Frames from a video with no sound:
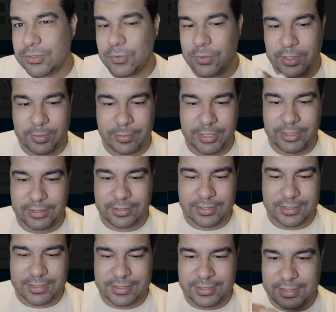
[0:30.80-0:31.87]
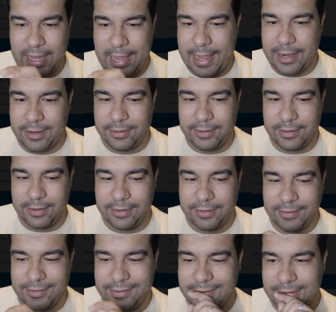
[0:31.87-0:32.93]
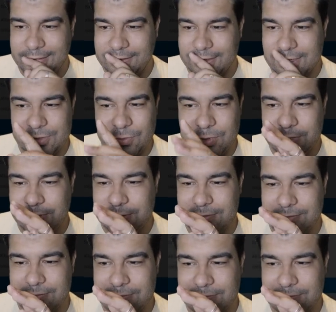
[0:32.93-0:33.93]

talk about this ad here. This one